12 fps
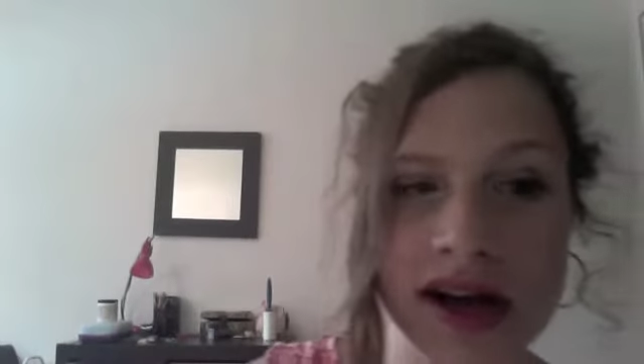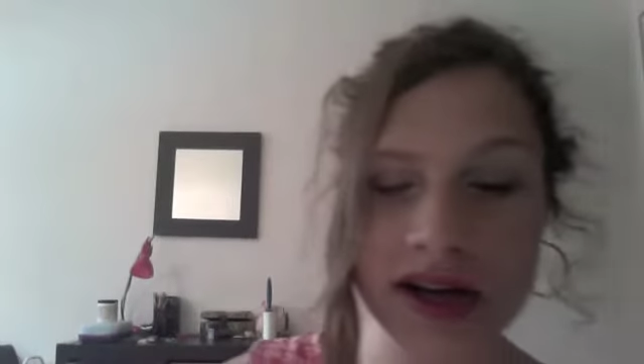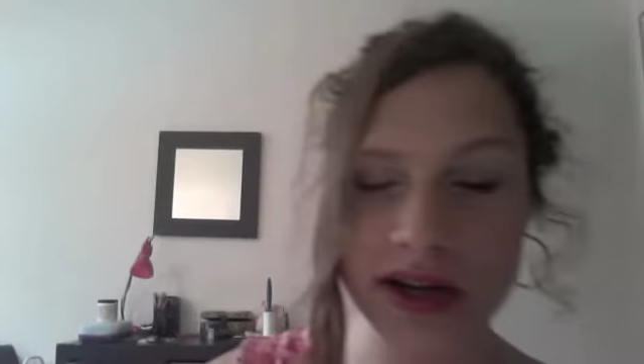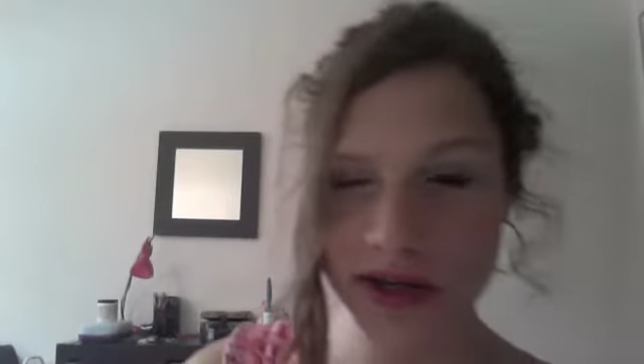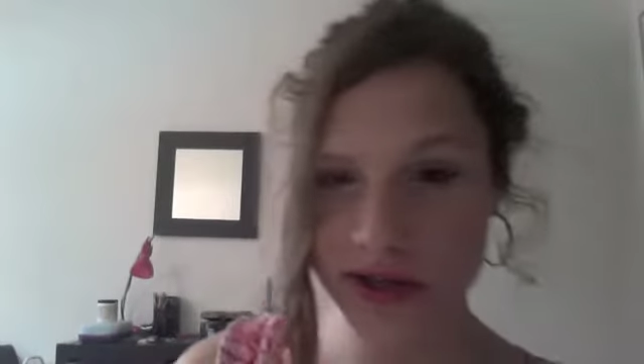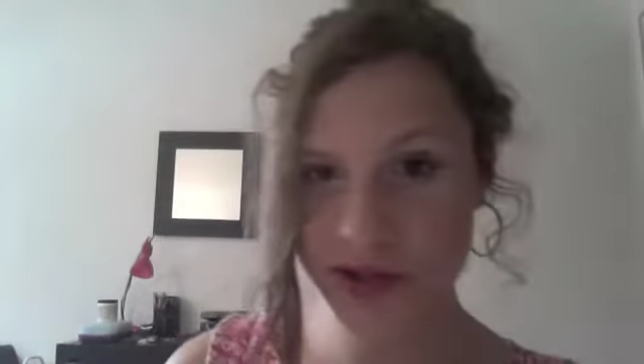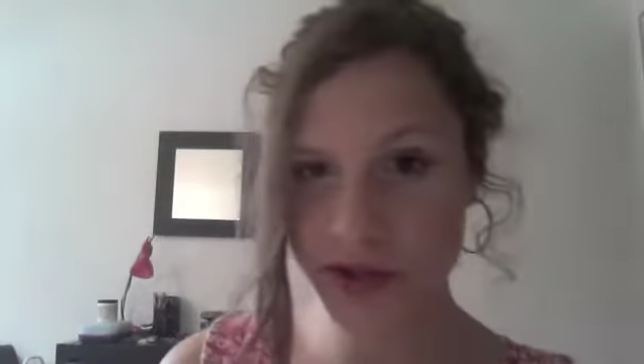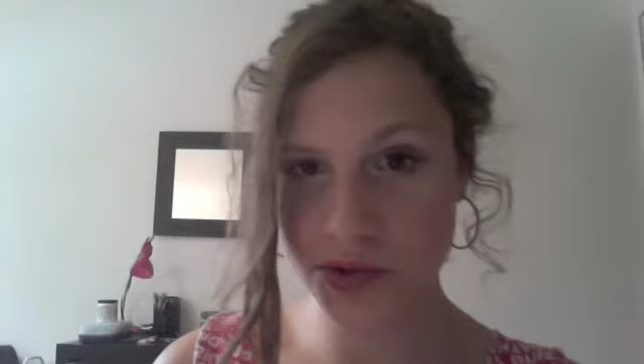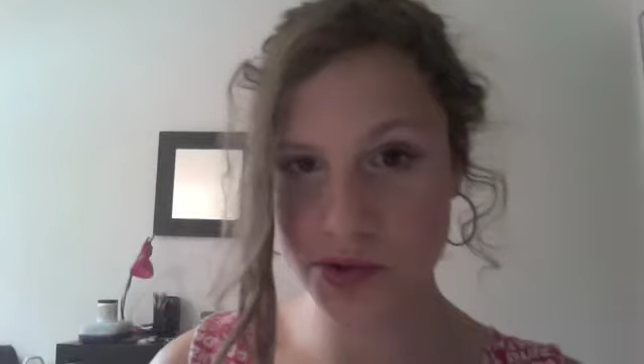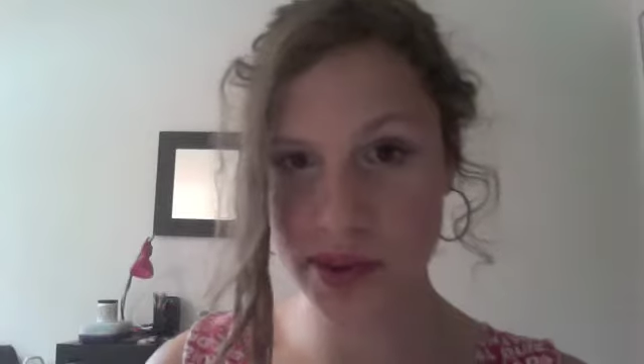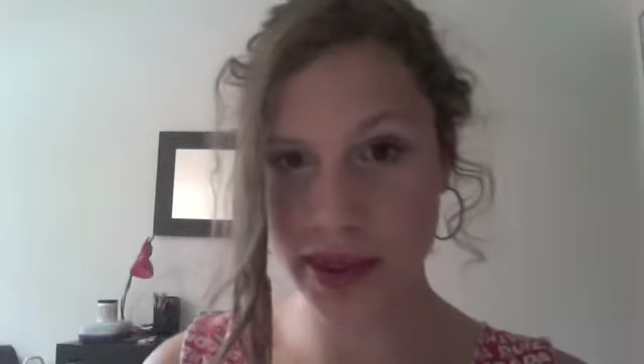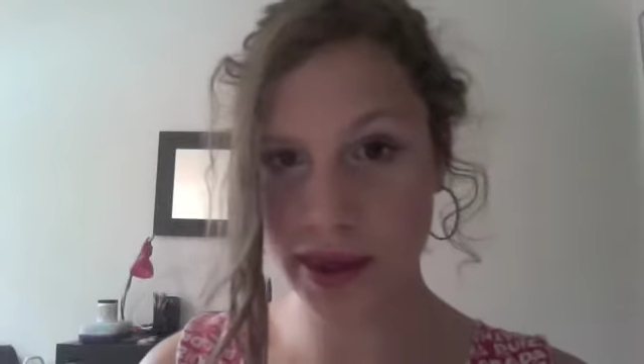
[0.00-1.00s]

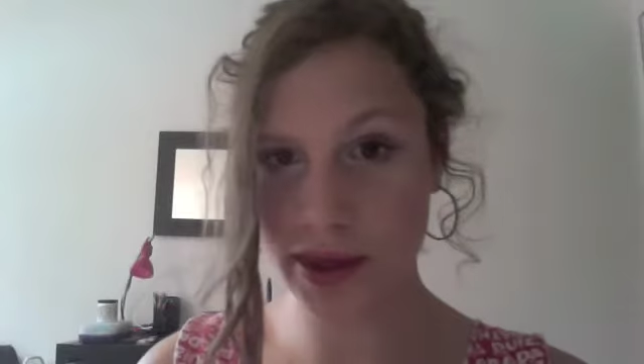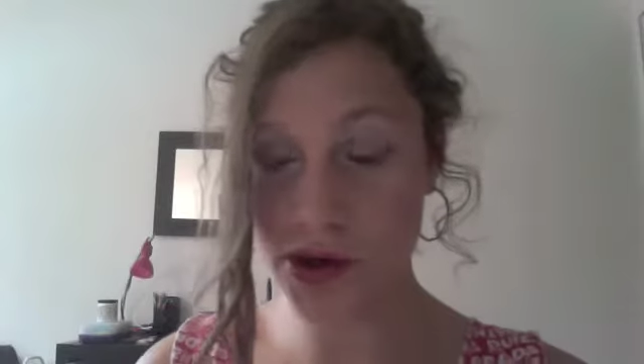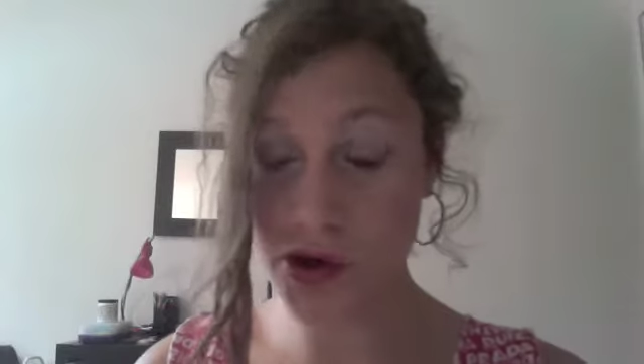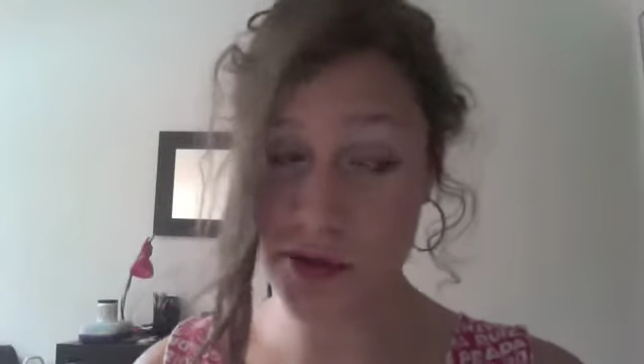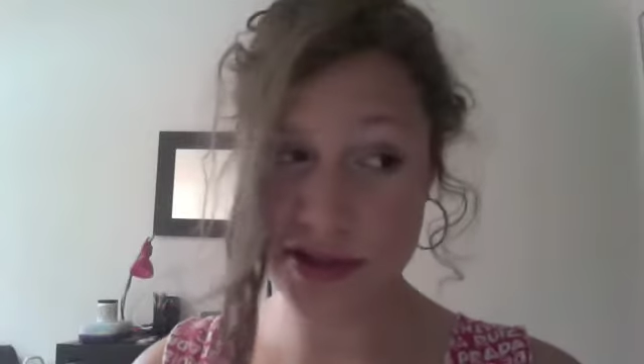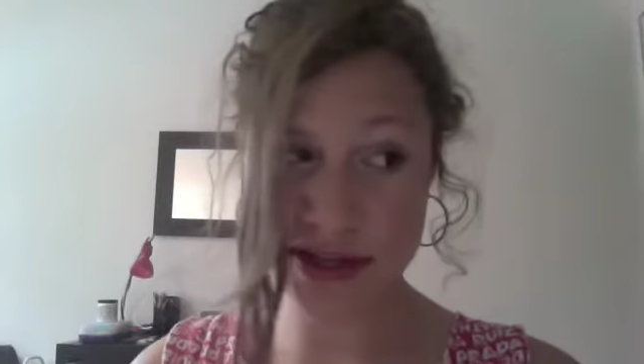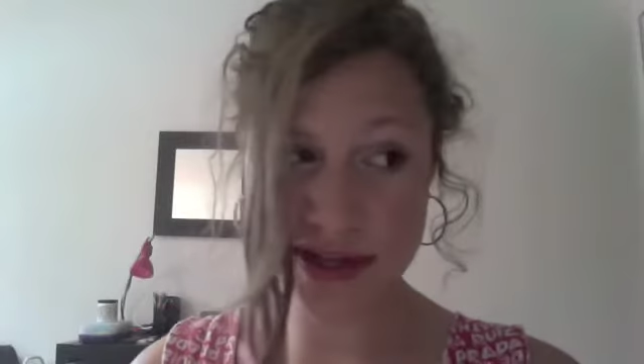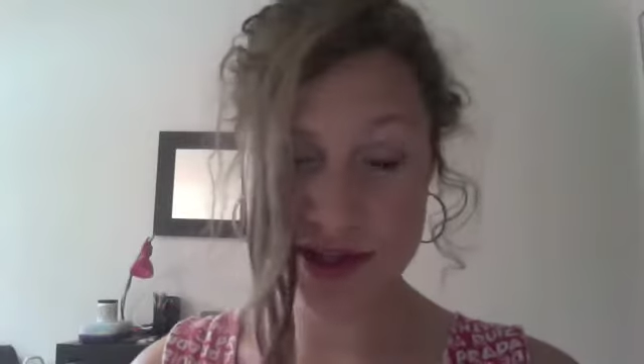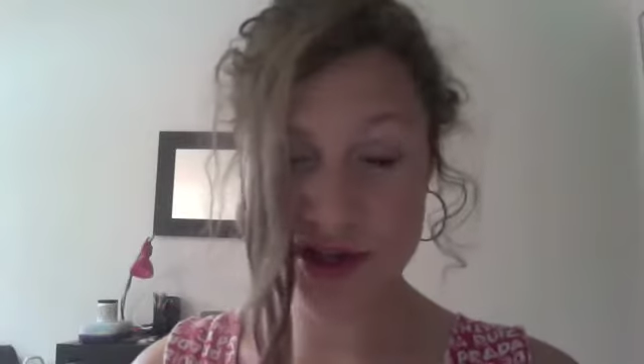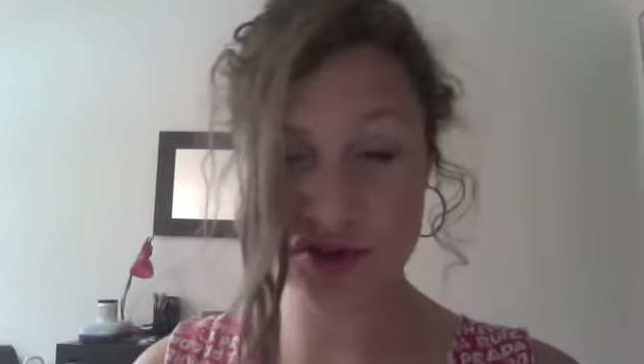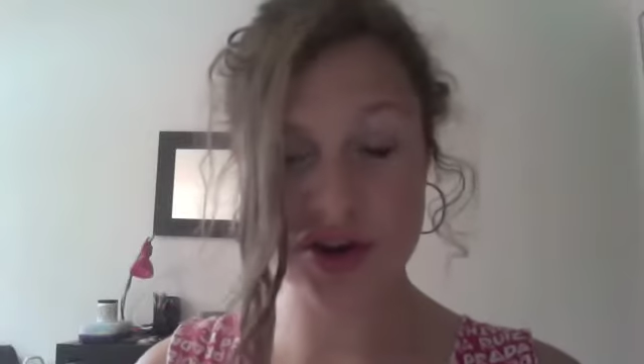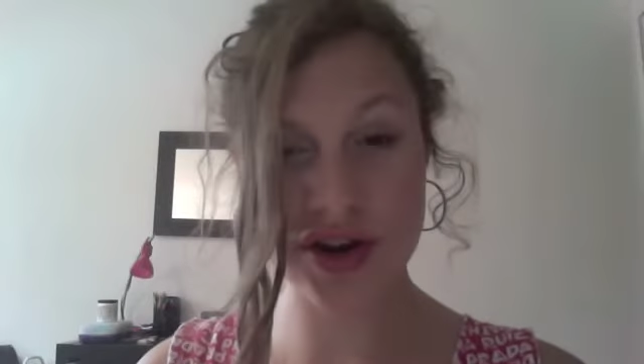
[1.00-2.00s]
into the no testing on